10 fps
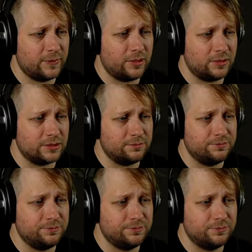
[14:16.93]
Awesome.
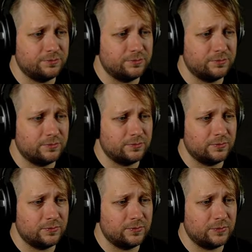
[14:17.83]

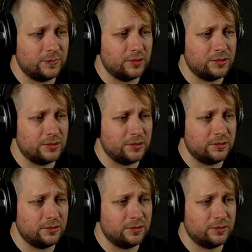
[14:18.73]
Good to,
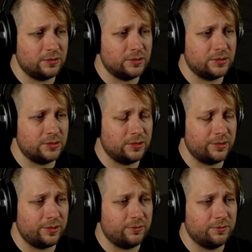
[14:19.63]
good, there
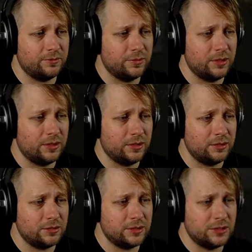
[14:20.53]
you go.
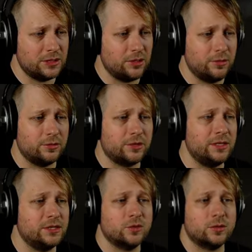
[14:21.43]
Good to know they're trying to
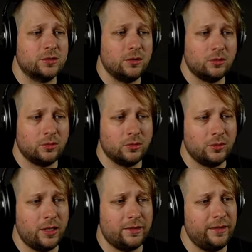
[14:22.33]
source local
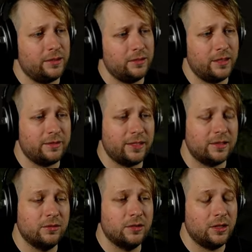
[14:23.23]
ethnic ethnic
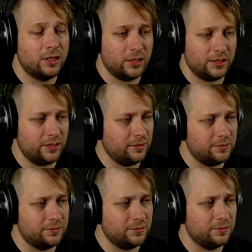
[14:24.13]
honey.
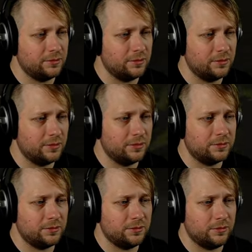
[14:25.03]

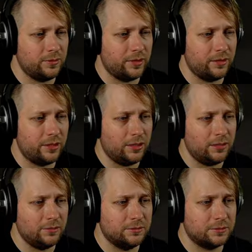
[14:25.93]
With uh,
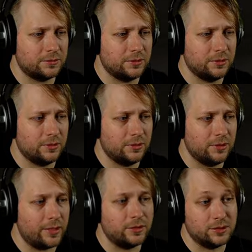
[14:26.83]

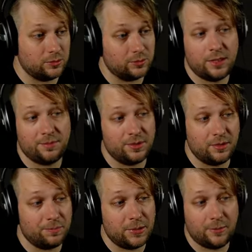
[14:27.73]
and also keeping the
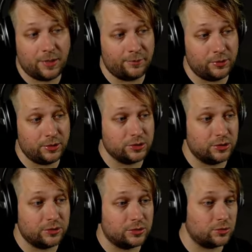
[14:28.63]
bee population
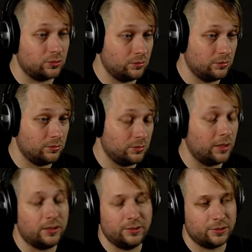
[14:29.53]
under control, not
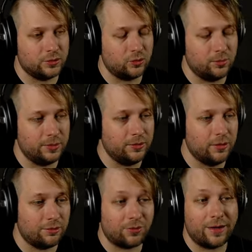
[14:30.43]
under control, but
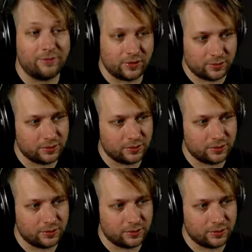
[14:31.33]
thriving.